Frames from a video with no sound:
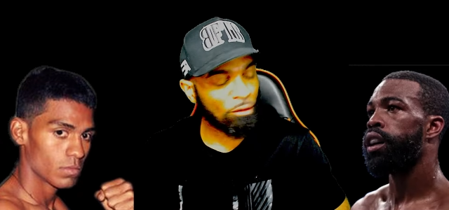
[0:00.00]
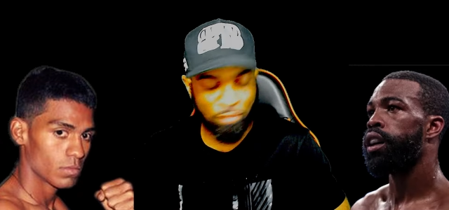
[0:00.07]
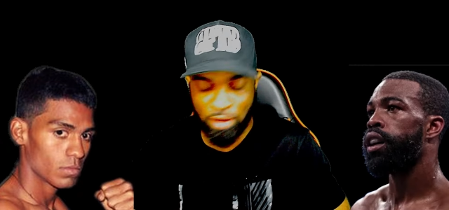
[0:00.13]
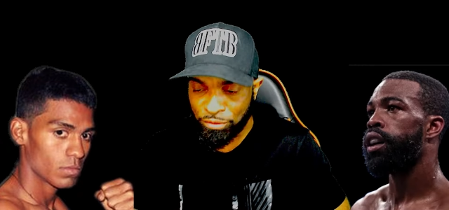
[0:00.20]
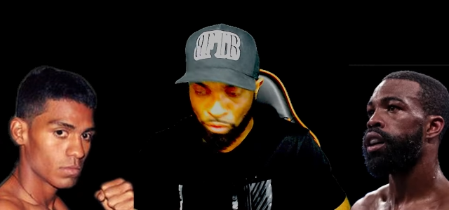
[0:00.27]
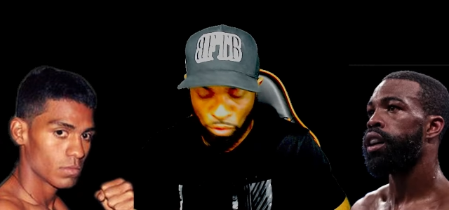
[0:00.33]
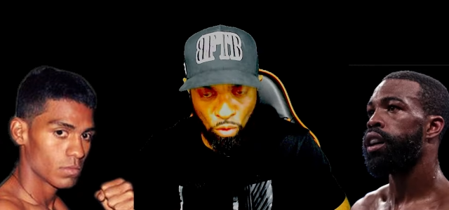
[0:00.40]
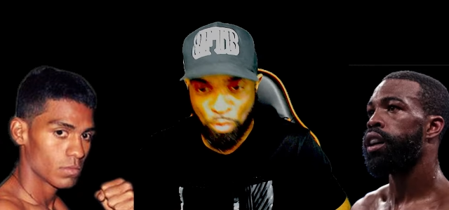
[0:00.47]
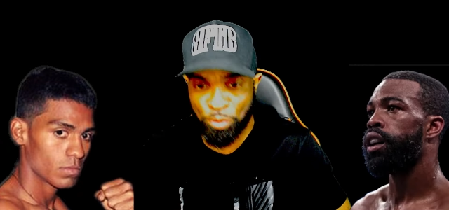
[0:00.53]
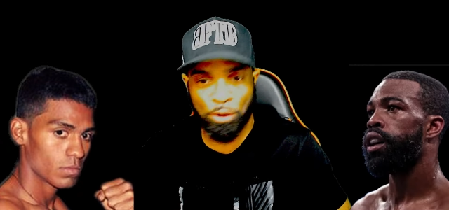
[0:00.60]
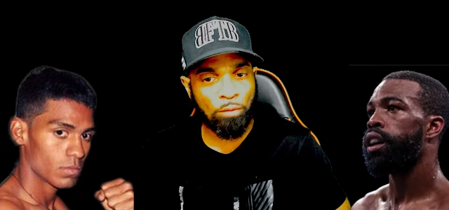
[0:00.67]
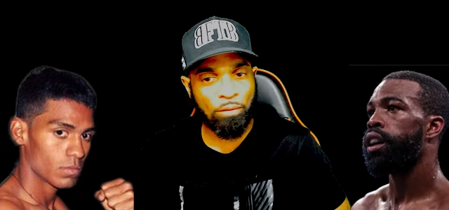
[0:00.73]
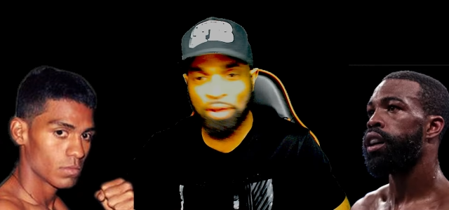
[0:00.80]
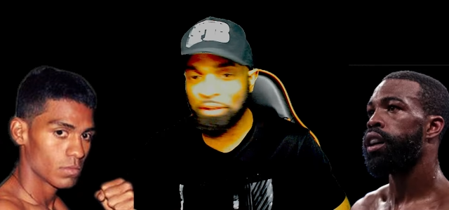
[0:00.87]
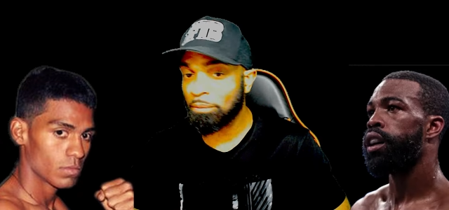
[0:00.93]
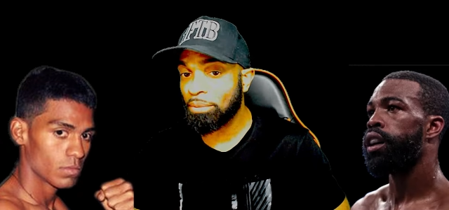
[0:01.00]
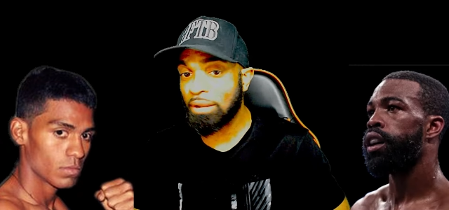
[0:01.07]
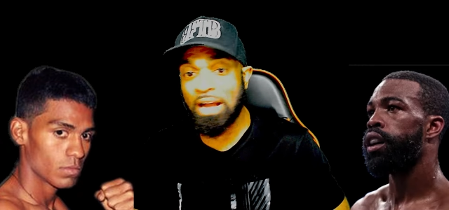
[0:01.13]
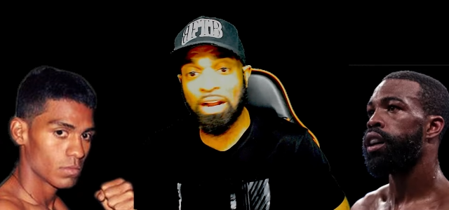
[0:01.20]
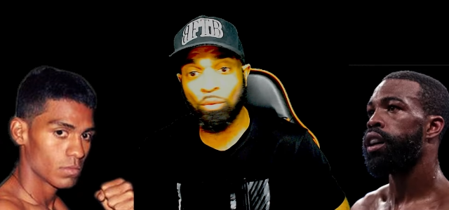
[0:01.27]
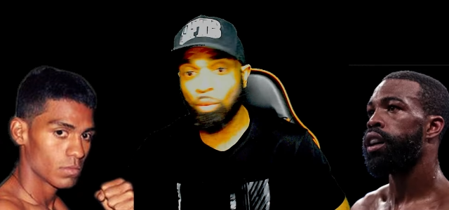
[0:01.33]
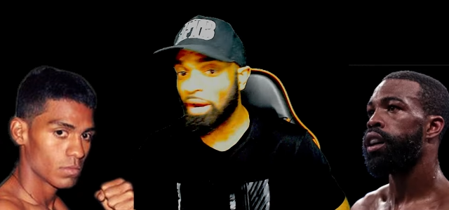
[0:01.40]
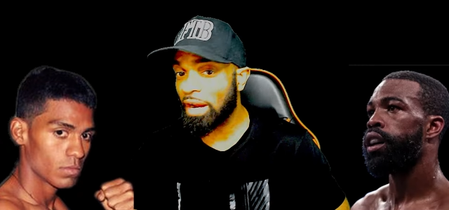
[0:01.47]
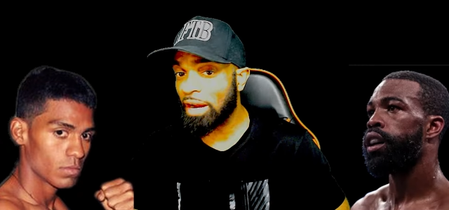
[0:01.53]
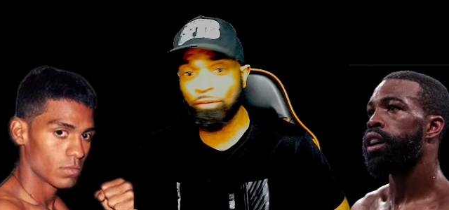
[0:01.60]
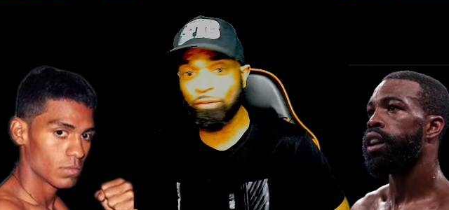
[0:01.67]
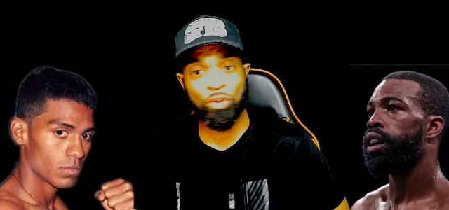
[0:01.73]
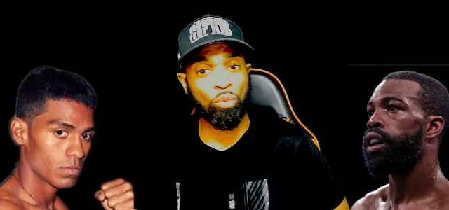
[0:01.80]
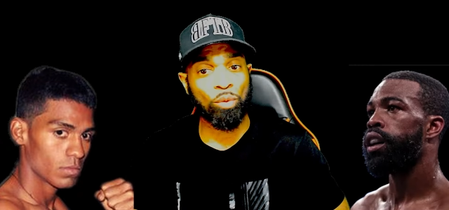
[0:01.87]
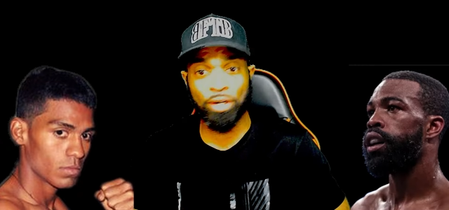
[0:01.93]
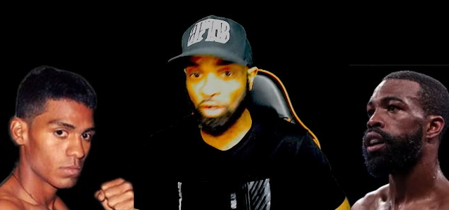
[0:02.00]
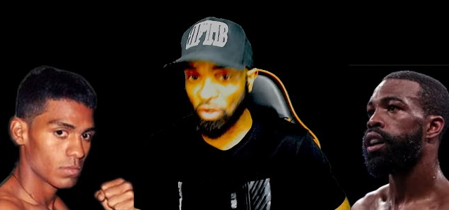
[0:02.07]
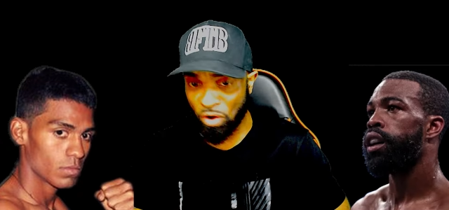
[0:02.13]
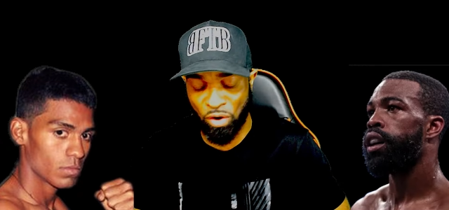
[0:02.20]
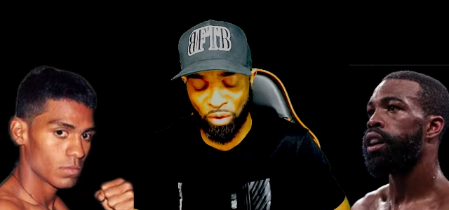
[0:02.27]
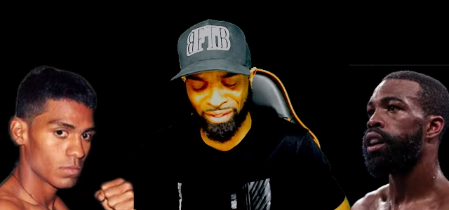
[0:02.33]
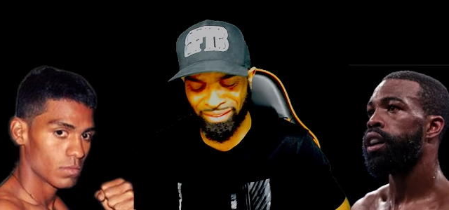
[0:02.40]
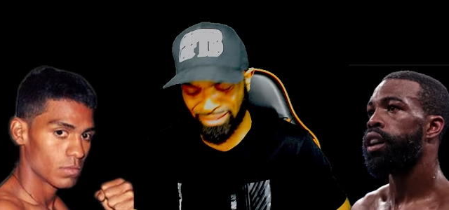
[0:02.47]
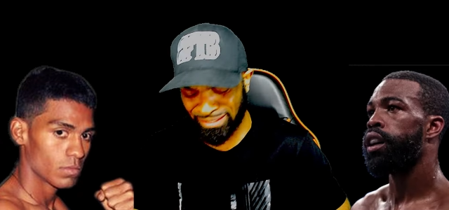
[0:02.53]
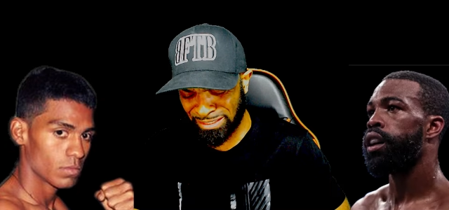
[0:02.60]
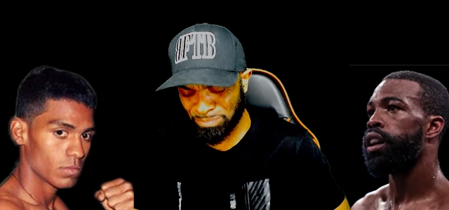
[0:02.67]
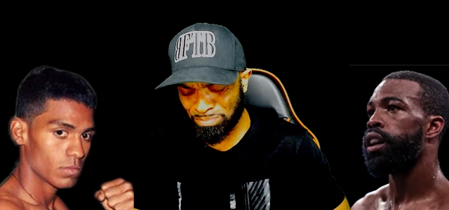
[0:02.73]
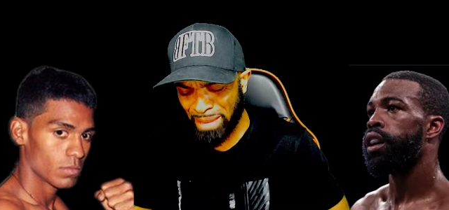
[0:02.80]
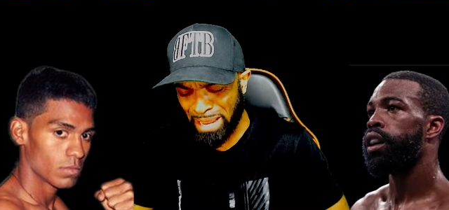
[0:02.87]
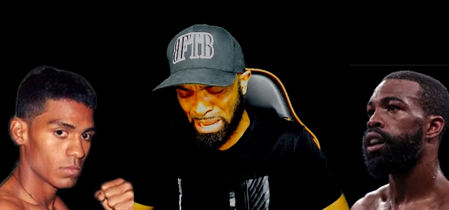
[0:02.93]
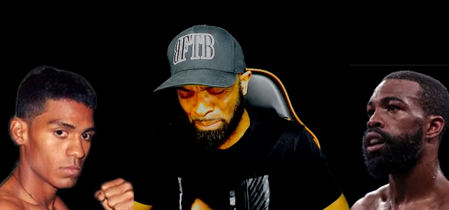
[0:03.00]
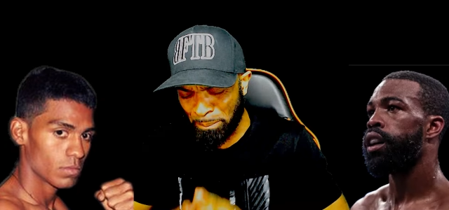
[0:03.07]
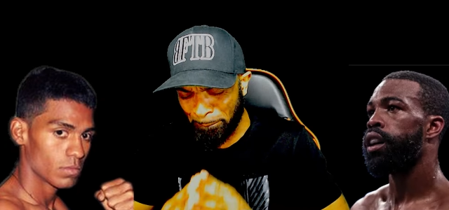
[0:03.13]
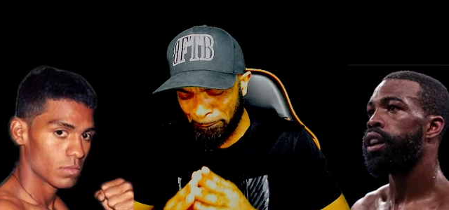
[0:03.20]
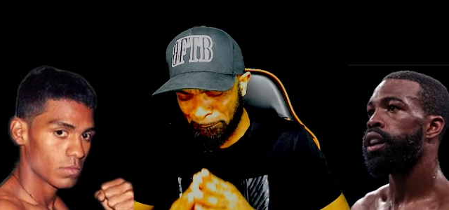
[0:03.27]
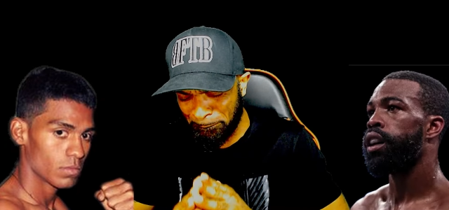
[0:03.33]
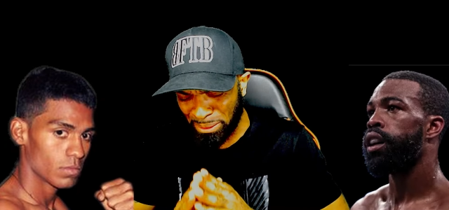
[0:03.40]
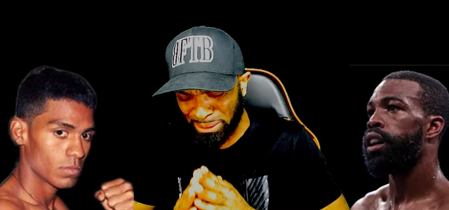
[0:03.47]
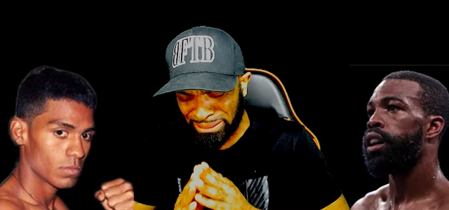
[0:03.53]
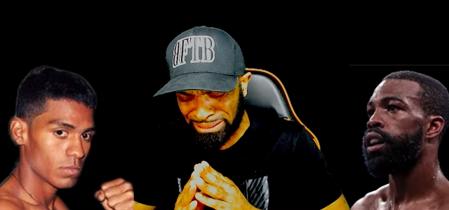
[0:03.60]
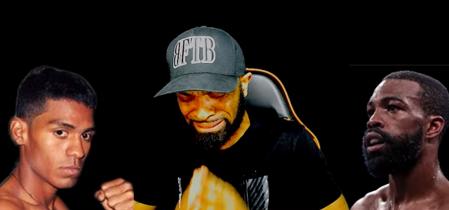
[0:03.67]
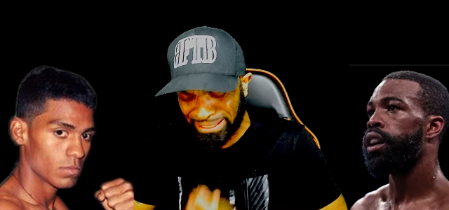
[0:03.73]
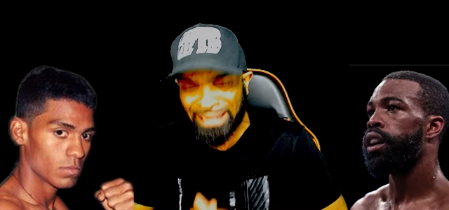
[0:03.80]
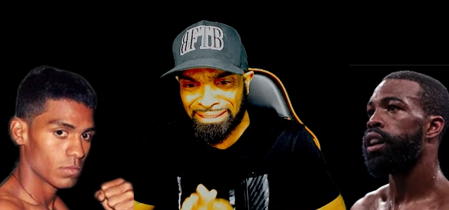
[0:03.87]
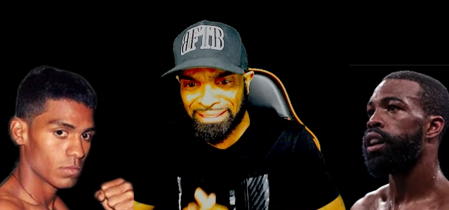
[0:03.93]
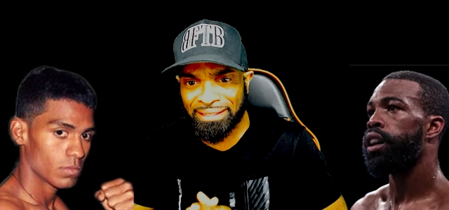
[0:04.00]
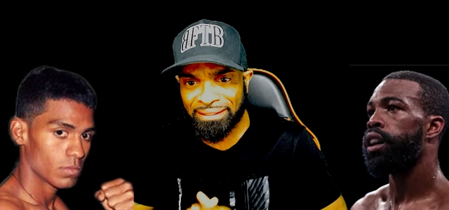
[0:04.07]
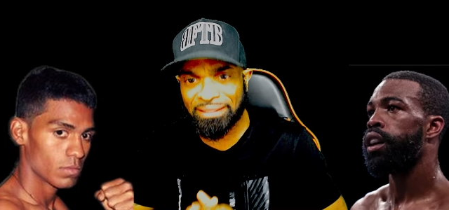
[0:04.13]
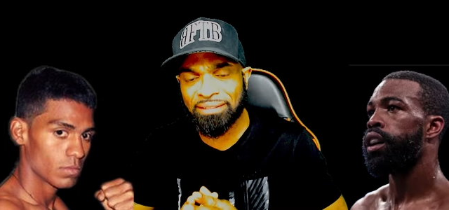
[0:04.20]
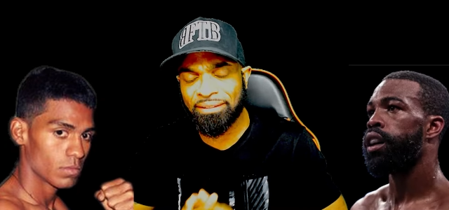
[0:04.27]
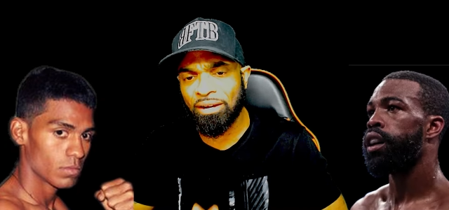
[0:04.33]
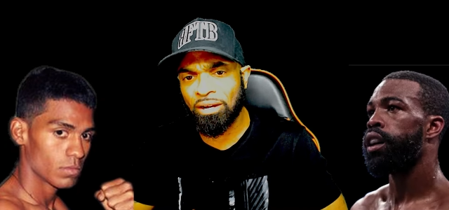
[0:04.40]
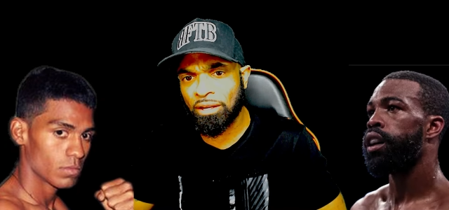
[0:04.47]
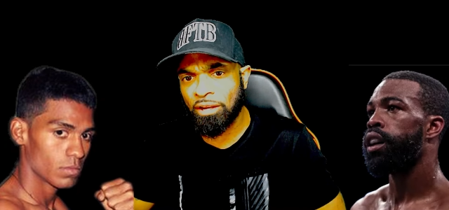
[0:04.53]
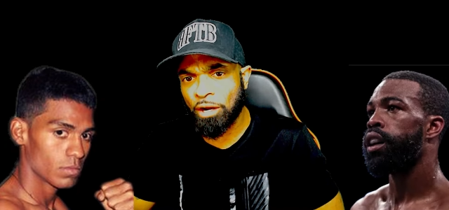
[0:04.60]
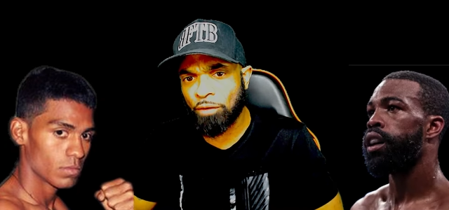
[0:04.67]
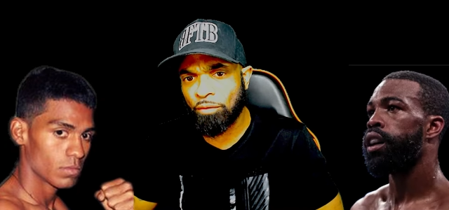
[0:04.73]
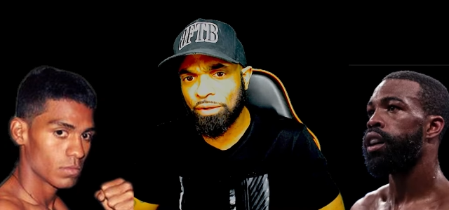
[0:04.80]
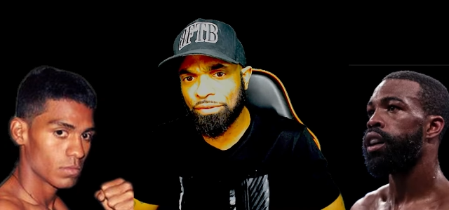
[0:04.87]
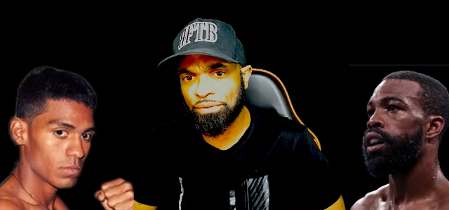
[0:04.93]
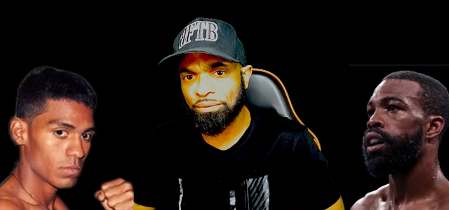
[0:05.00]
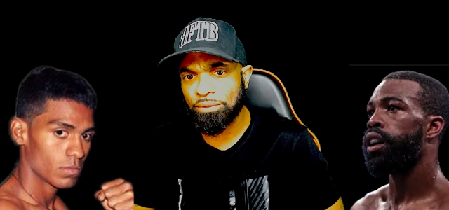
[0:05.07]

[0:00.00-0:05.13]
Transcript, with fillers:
Speaker 1: around the corner, around the block, wherever you want to call it, this man blatantly ducked Gary Russell.